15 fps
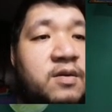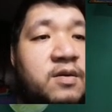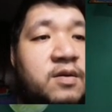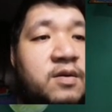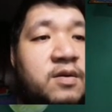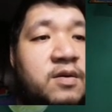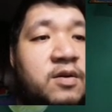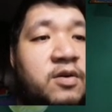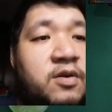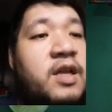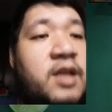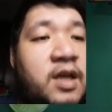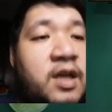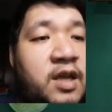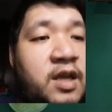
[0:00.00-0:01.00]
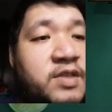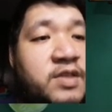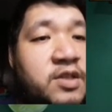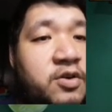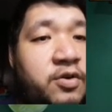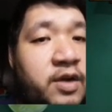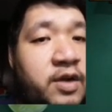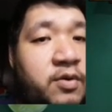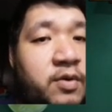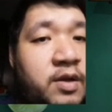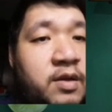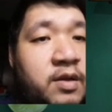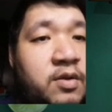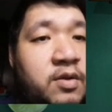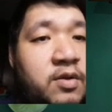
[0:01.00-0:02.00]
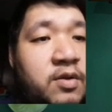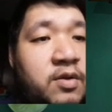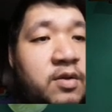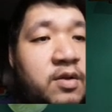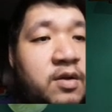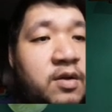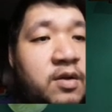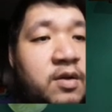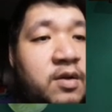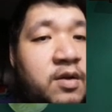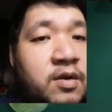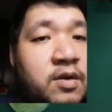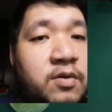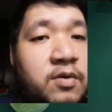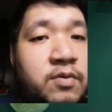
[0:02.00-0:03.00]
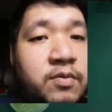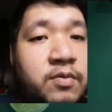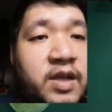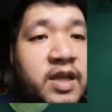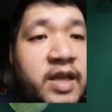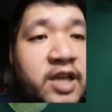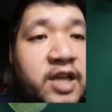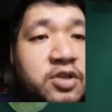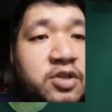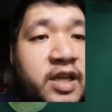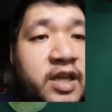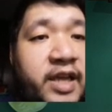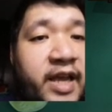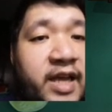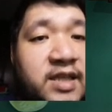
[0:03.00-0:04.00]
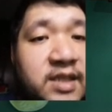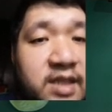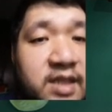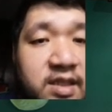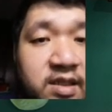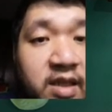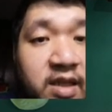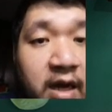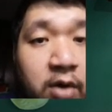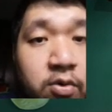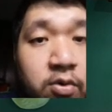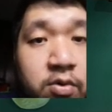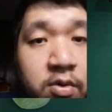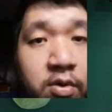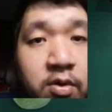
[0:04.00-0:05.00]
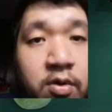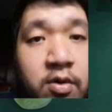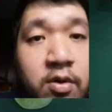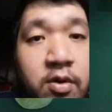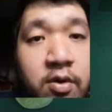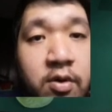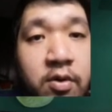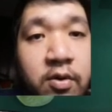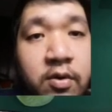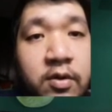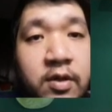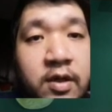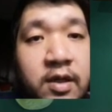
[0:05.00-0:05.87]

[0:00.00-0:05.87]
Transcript: Okay, they gave us the correct one. We can actually cast this now. Hold on.